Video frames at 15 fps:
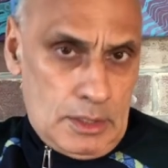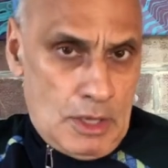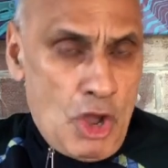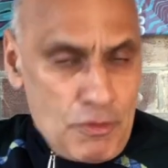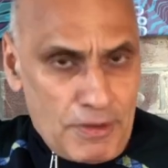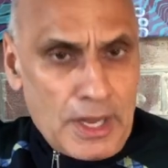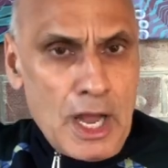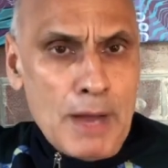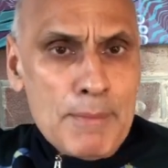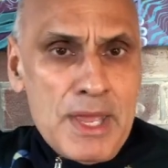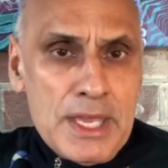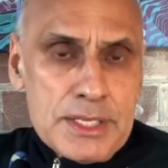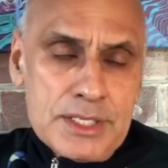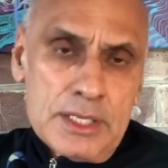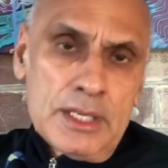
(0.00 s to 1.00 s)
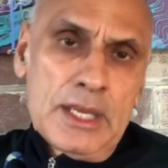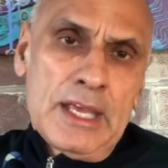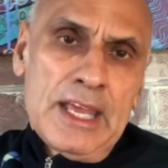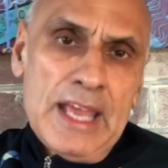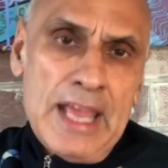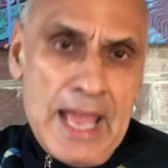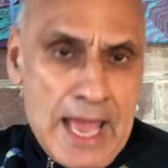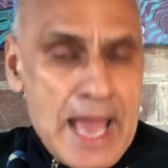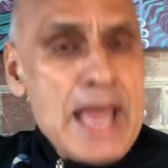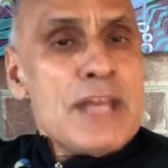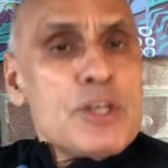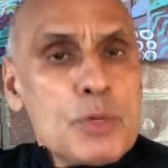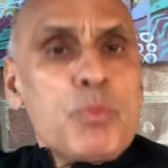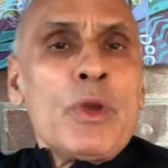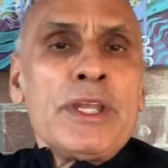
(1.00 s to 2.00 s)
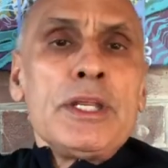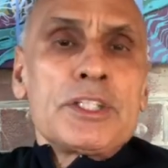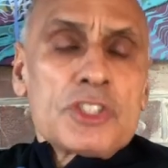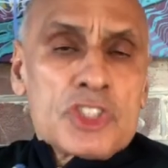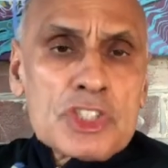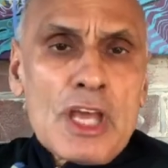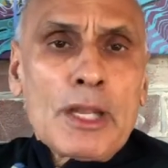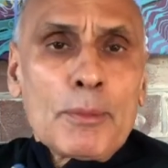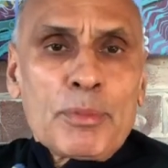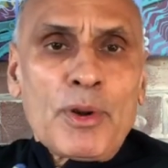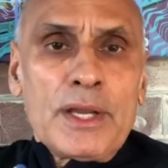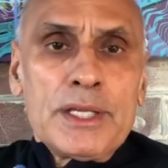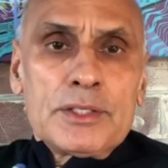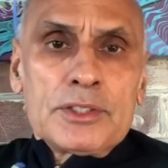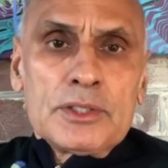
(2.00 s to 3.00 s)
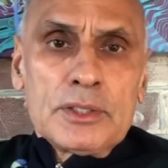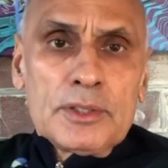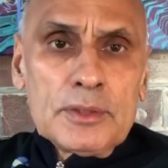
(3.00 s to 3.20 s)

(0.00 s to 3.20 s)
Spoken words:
overcome it, and we need to celebrate